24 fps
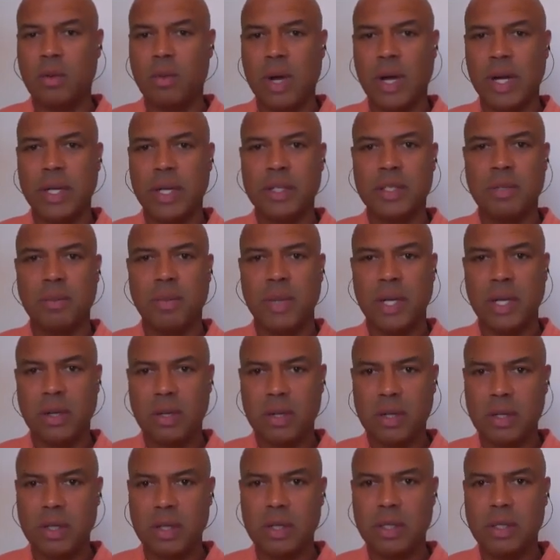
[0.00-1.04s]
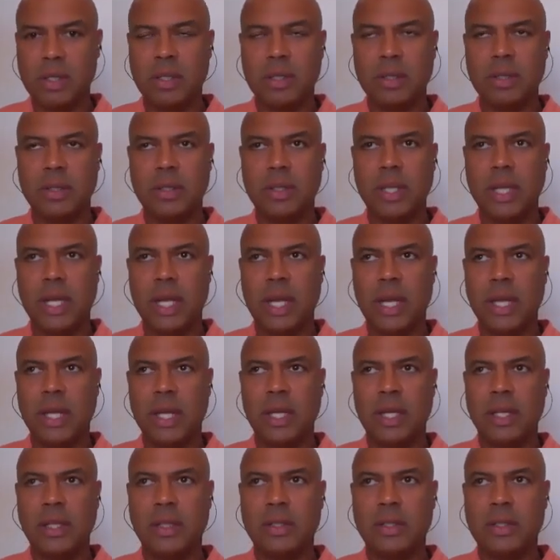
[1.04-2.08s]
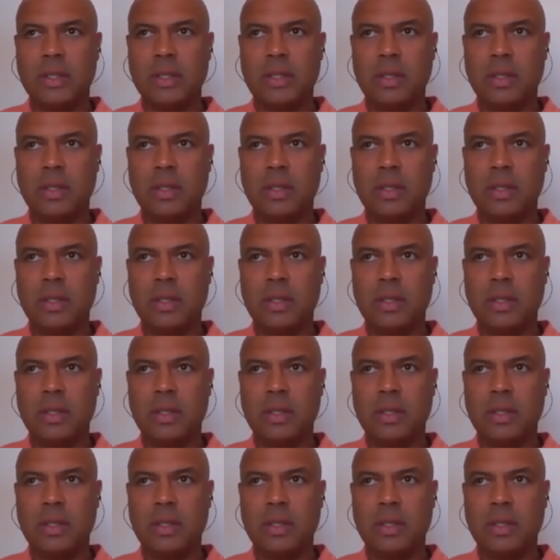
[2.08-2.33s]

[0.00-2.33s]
wanting to be heard. And